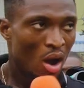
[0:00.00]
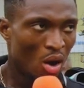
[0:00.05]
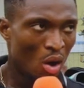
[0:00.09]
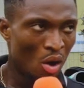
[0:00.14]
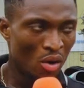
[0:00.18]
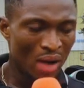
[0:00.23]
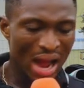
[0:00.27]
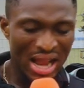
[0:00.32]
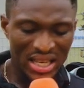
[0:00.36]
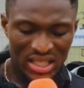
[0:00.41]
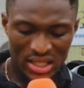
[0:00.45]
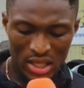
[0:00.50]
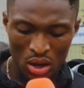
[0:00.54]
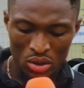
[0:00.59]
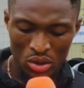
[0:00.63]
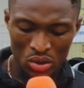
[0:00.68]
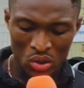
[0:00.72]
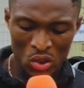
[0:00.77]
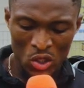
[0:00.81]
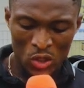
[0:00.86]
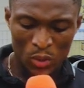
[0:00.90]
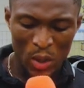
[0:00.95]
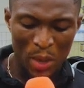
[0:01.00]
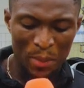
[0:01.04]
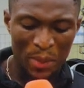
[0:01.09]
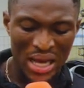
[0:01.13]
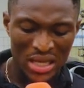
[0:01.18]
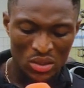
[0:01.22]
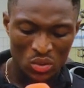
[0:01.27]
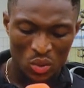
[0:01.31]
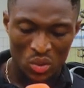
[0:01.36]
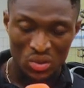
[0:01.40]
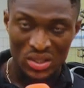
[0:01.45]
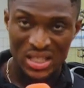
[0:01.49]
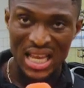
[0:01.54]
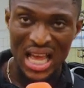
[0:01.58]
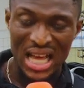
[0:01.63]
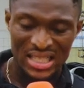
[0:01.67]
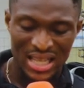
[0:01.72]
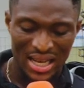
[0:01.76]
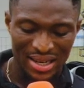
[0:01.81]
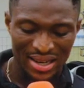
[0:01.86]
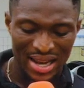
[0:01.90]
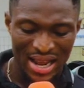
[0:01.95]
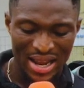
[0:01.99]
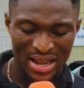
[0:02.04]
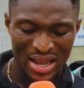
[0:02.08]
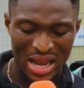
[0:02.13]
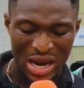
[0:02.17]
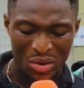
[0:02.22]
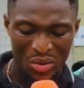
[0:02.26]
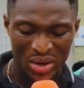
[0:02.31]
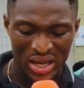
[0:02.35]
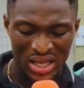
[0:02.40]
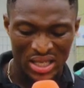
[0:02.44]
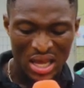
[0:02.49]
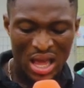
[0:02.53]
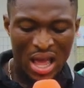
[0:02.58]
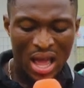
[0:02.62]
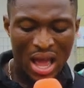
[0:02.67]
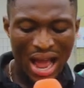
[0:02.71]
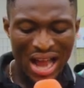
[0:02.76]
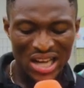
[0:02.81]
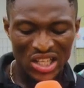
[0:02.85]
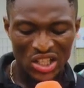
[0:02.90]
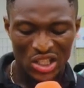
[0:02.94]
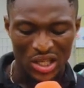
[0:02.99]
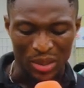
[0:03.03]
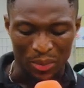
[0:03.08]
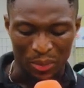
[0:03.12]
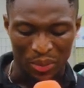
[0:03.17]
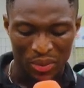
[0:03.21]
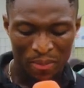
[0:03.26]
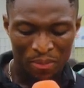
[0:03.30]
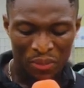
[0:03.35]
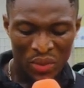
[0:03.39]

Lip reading: All right, still on the newspapers, we could see a headline here read, "Hardship.